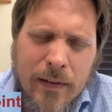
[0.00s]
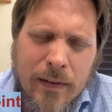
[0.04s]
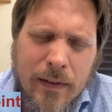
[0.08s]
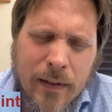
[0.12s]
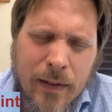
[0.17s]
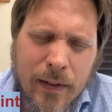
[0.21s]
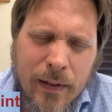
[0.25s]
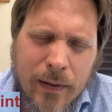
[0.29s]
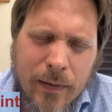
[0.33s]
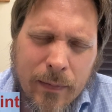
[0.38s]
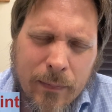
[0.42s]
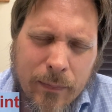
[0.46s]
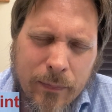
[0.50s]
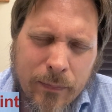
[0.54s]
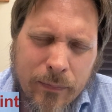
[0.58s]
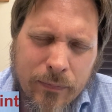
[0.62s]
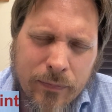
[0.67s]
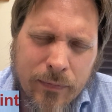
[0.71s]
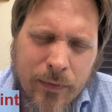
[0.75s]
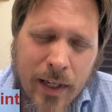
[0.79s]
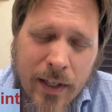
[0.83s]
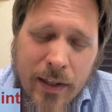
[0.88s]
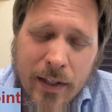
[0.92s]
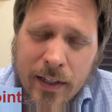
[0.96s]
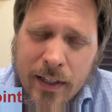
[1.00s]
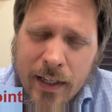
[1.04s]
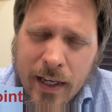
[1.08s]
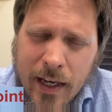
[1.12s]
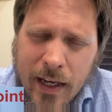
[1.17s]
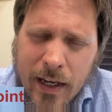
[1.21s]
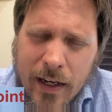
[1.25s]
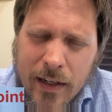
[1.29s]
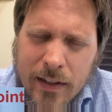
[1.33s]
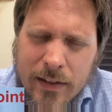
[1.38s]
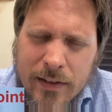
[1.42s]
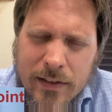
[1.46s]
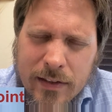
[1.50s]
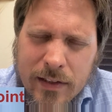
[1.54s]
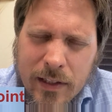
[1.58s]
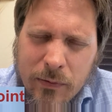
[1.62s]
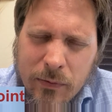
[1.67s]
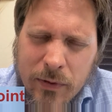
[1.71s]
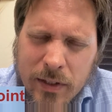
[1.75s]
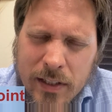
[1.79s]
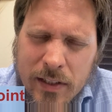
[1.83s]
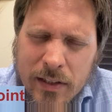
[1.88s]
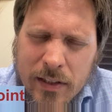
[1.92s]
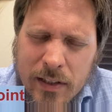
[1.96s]
um, and the chaos that
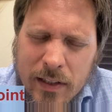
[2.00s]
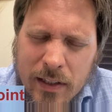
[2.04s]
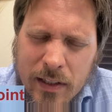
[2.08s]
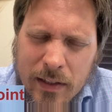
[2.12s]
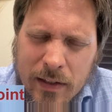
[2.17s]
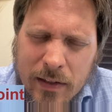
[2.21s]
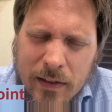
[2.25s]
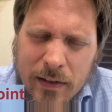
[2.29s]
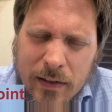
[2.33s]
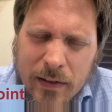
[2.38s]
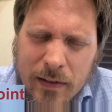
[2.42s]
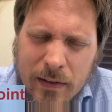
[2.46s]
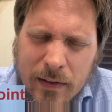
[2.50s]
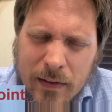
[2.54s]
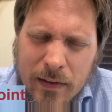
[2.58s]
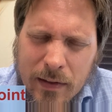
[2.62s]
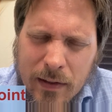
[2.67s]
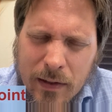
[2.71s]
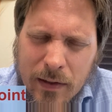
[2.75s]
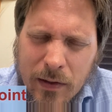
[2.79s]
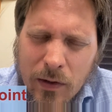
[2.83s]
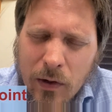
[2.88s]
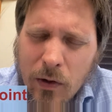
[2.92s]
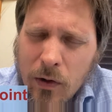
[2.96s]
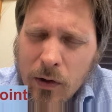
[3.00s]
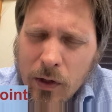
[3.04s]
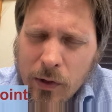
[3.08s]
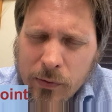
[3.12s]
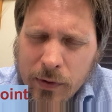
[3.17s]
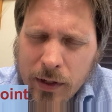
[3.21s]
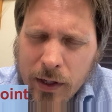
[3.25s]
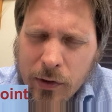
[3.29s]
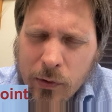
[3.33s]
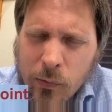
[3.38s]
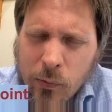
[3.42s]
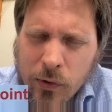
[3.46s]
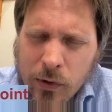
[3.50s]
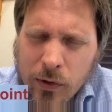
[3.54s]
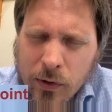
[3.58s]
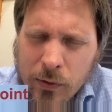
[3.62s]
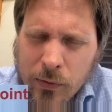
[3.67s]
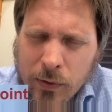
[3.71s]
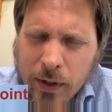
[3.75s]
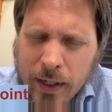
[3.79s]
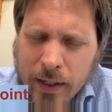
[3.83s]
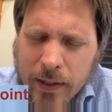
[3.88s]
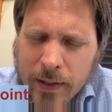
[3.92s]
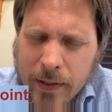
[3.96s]
we see all around the world
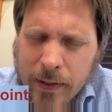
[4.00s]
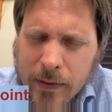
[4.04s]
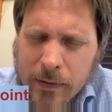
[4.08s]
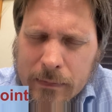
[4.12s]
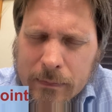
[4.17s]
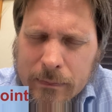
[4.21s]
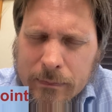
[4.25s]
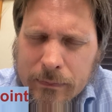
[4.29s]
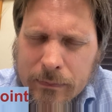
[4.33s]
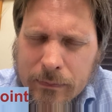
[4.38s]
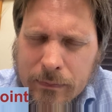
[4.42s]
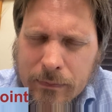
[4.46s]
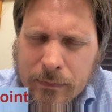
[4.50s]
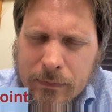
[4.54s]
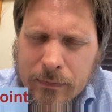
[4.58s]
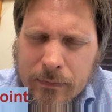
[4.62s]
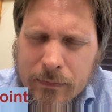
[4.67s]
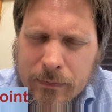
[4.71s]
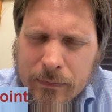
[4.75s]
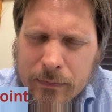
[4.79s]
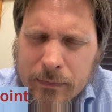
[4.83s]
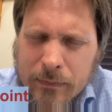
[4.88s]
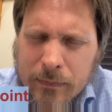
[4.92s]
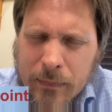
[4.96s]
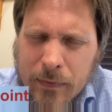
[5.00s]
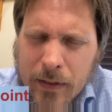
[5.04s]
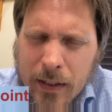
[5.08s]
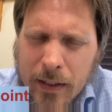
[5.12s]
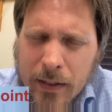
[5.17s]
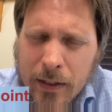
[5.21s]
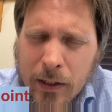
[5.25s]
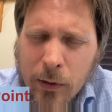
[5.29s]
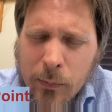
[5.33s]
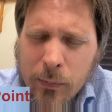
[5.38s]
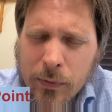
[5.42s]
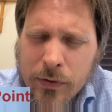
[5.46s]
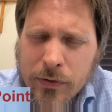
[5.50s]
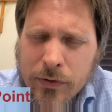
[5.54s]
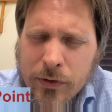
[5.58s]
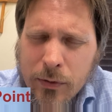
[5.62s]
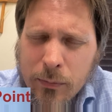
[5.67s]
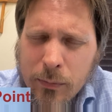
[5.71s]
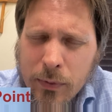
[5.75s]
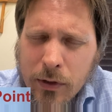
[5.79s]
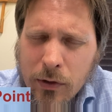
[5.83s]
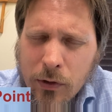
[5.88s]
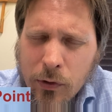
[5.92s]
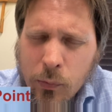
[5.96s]
right now. And help us to
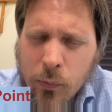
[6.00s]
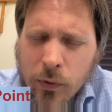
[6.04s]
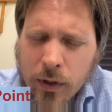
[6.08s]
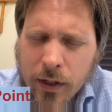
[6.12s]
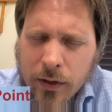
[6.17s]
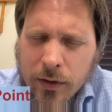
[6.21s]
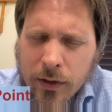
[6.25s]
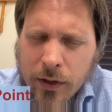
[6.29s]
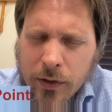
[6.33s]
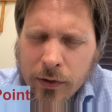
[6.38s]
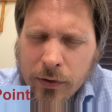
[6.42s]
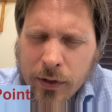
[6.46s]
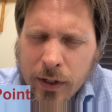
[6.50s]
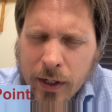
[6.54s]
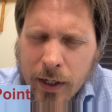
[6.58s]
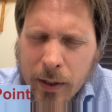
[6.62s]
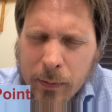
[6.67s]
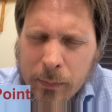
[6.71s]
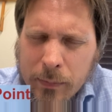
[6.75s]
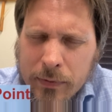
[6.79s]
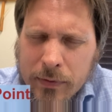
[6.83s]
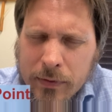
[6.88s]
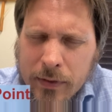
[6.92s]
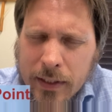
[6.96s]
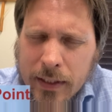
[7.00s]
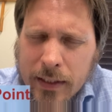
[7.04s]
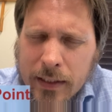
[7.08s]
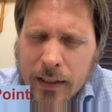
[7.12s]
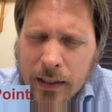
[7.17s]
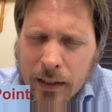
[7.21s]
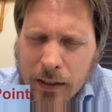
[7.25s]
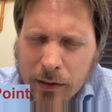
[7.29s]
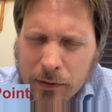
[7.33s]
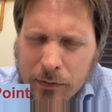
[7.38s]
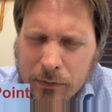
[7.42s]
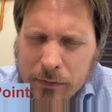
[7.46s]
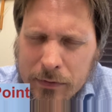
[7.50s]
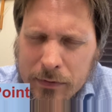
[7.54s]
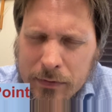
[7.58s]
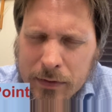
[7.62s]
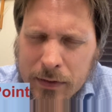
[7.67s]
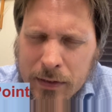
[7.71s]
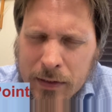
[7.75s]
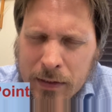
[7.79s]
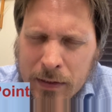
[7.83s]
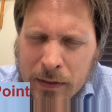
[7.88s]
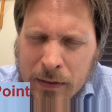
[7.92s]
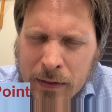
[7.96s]
build one another up in love,
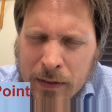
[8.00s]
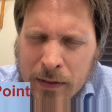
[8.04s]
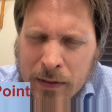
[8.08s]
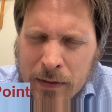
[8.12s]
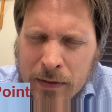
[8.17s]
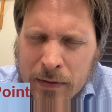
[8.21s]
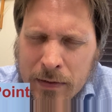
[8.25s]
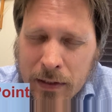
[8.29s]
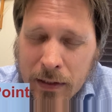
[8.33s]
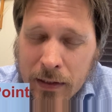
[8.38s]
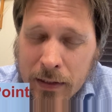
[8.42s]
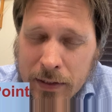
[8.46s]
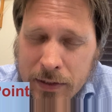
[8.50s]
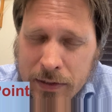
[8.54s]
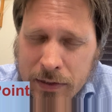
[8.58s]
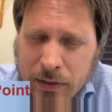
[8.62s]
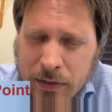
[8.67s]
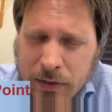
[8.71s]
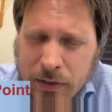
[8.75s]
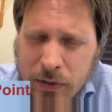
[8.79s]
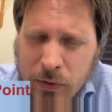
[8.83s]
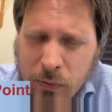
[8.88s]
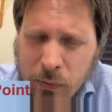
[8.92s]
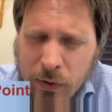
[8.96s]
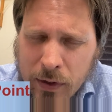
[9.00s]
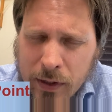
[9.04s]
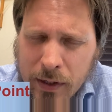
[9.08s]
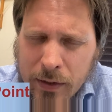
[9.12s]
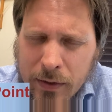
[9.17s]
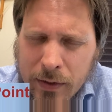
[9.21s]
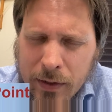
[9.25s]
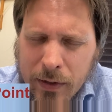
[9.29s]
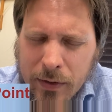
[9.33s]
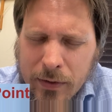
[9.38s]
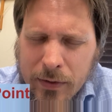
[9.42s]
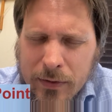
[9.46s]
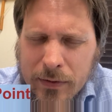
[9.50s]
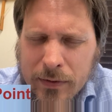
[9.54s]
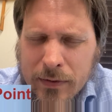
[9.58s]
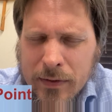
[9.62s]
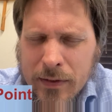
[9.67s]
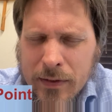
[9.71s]
to listen to one another,